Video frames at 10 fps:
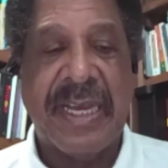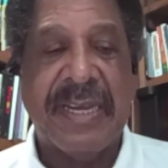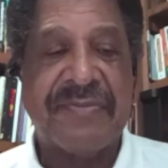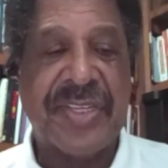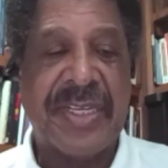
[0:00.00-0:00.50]

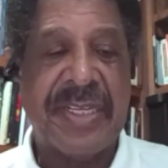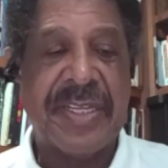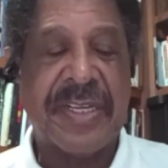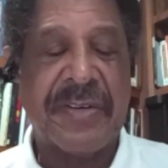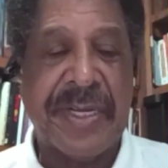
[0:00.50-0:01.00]
I've
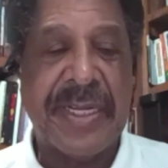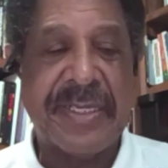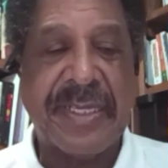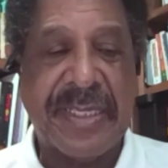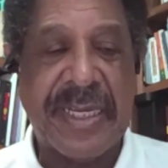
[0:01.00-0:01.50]
said the
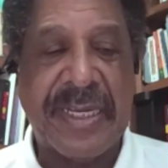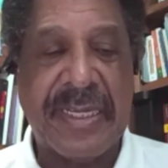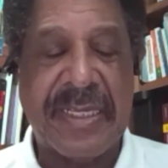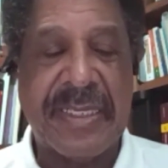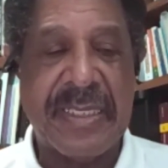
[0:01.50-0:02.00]
grid
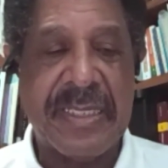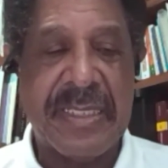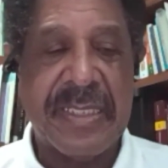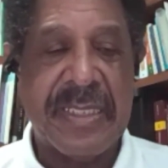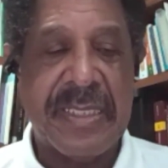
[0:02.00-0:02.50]
today
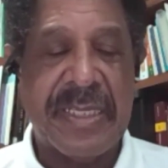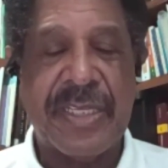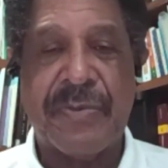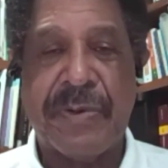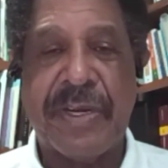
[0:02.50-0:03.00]

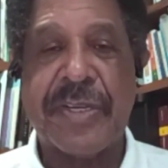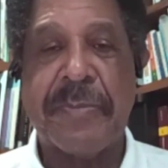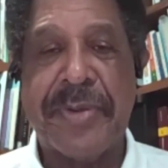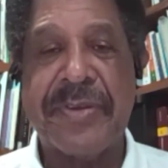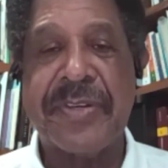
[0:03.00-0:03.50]
is where
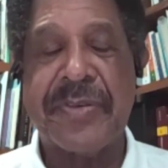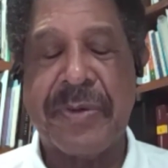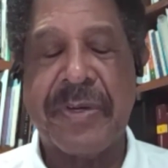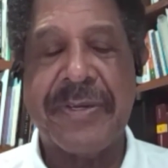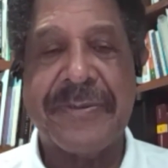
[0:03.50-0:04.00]
computers
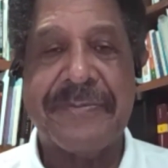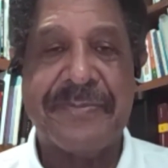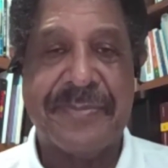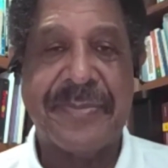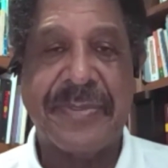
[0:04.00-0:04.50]
were,
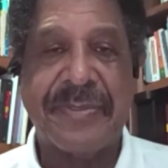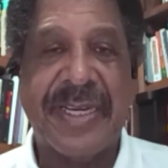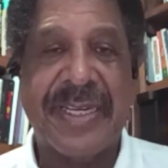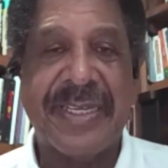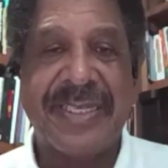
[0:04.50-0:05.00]

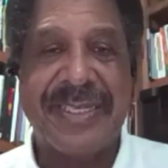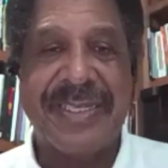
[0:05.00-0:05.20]
right,